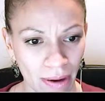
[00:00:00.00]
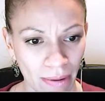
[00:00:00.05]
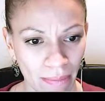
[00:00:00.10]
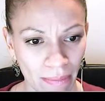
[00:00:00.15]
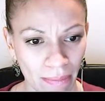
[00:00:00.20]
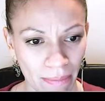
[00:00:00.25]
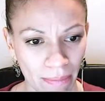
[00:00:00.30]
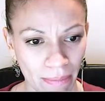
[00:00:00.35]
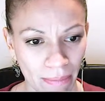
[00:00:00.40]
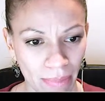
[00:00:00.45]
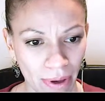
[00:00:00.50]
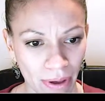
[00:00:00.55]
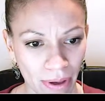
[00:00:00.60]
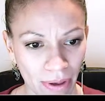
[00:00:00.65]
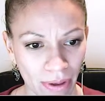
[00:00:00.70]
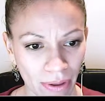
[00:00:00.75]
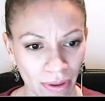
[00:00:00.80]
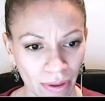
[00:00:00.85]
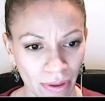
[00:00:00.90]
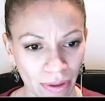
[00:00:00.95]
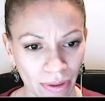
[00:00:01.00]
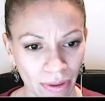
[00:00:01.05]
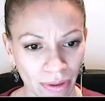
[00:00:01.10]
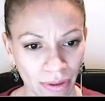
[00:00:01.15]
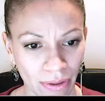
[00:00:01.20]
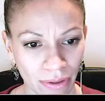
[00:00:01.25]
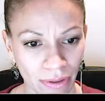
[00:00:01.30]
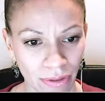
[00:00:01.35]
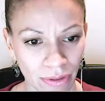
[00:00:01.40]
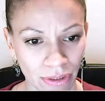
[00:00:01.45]

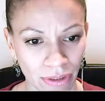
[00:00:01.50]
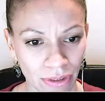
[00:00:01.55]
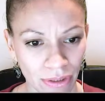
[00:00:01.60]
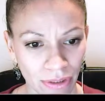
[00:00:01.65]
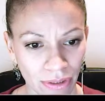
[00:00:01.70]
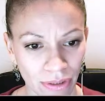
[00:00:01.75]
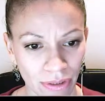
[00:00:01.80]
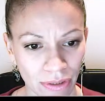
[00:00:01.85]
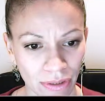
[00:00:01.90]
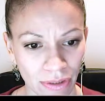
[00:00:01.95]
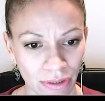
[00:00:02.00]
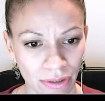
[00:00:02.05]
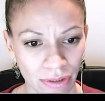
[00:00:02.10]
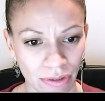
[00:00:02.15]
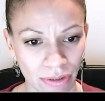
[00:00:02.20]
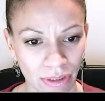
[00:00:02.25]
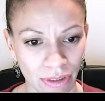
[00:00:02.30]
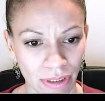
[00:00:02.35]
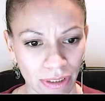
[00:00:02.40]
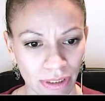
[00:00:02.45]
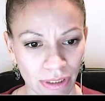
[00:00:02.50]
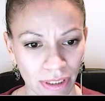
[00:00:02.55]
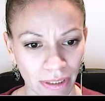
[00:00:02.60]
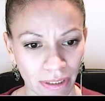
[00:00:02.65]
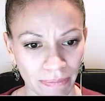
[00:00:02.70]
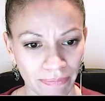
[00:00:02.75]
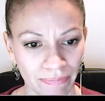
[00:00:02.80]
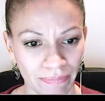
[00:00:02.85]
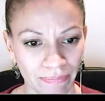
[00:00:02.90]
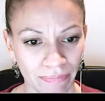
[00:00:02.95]
March, hold on a
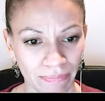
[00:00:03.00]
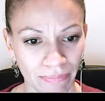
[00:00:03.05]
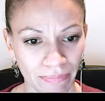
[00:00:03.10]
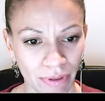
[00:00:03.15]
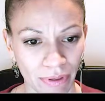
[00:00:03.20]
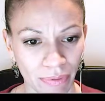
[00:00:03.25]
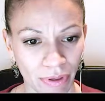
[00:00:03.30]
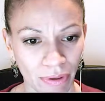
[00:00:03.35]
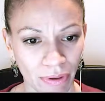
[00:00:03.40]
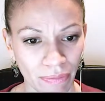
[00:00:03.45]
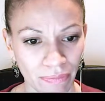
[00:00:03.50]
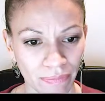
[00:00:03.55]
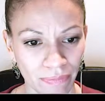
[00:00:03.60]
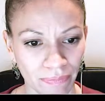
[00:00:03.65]
second. There we go.